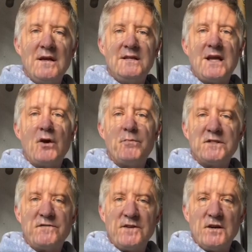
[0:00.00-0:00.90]
help us
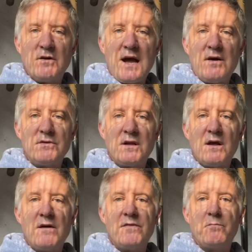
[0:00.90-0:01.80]
figure out
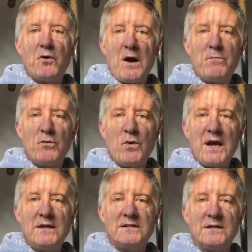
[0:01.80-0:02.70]
the proper
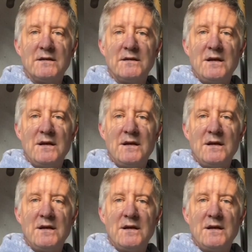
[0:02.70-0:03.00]
way to